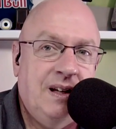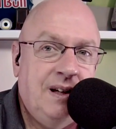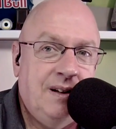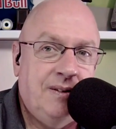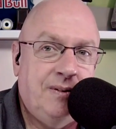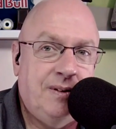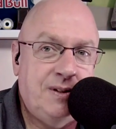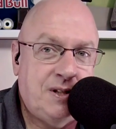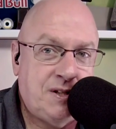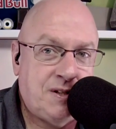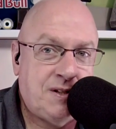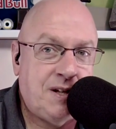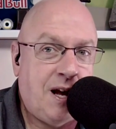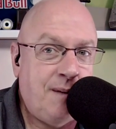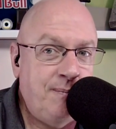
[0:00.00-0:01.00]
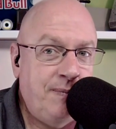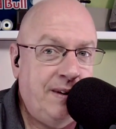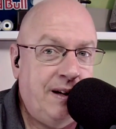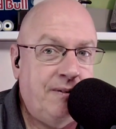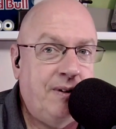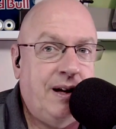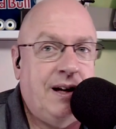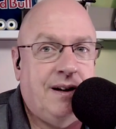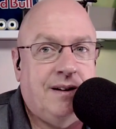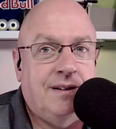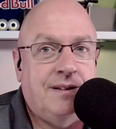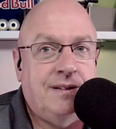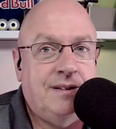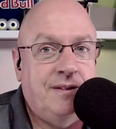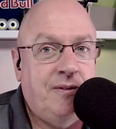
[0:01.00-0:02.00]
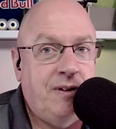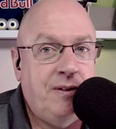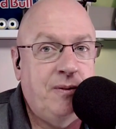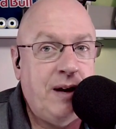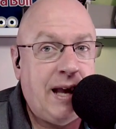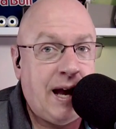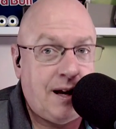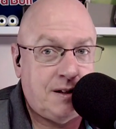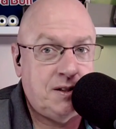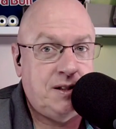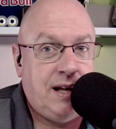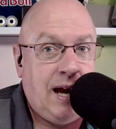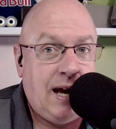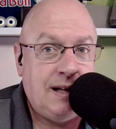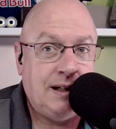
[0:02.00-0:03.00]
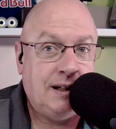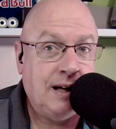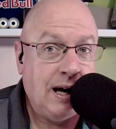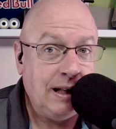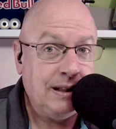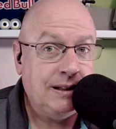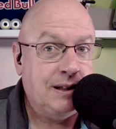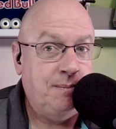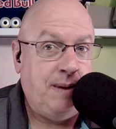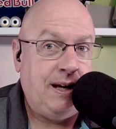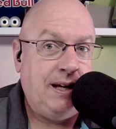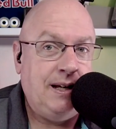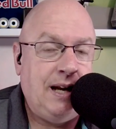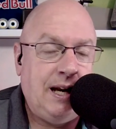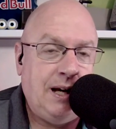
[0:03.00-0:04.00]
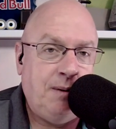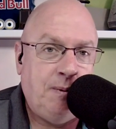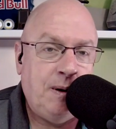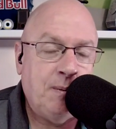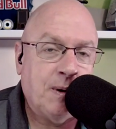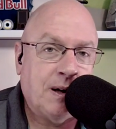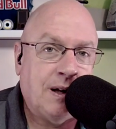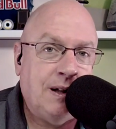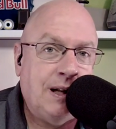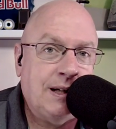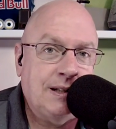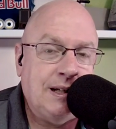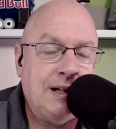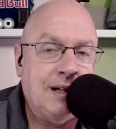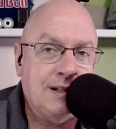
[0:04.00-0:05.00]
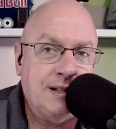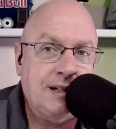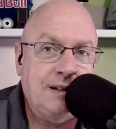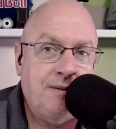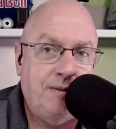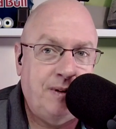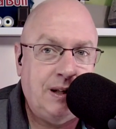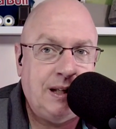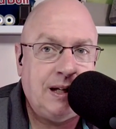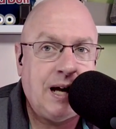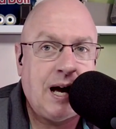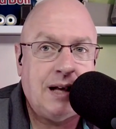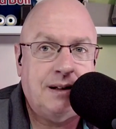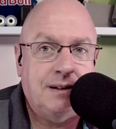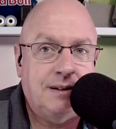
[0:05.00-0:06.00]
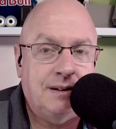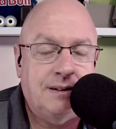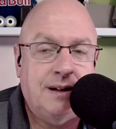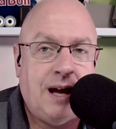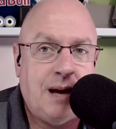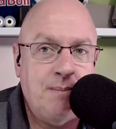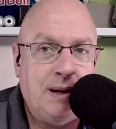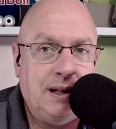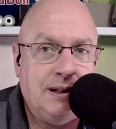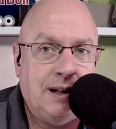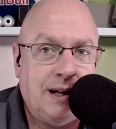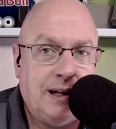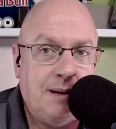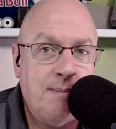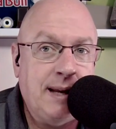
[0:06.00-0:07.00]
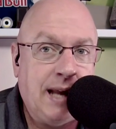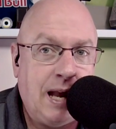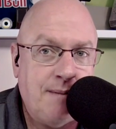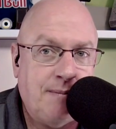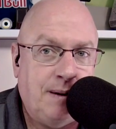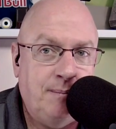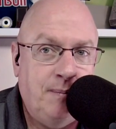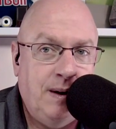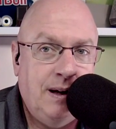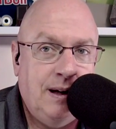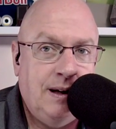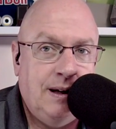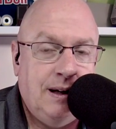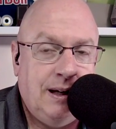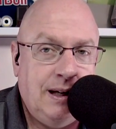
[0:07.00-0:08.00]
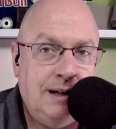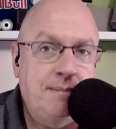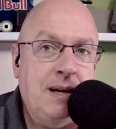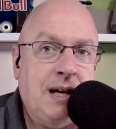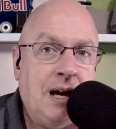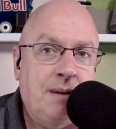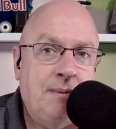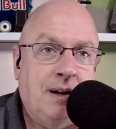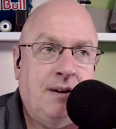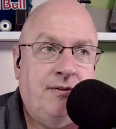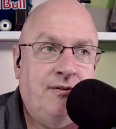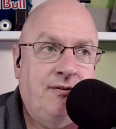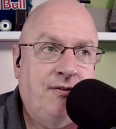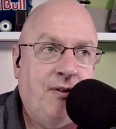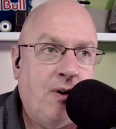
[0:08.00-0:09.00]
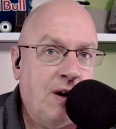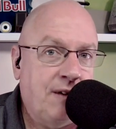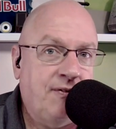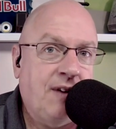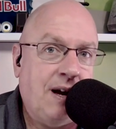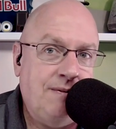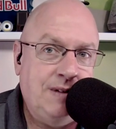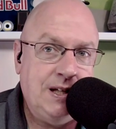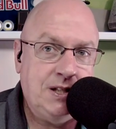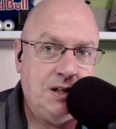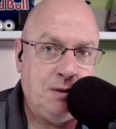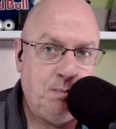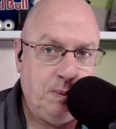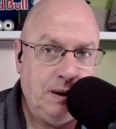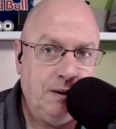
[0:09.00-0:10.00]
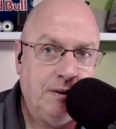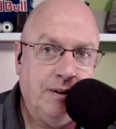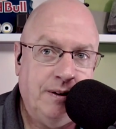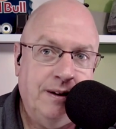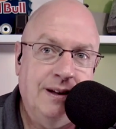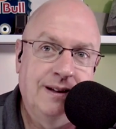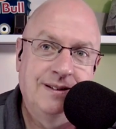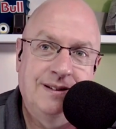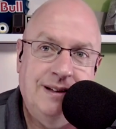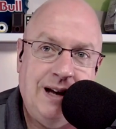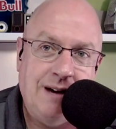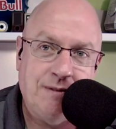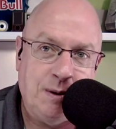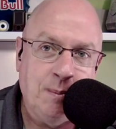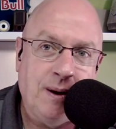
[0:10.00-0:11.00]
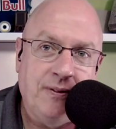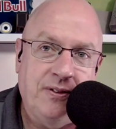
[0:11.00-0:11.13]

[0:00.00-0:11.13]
well, some that well, we actually had to cut the metadata we were collecting because it really got. I mean, like it became a, it became a four to five digit bill every month.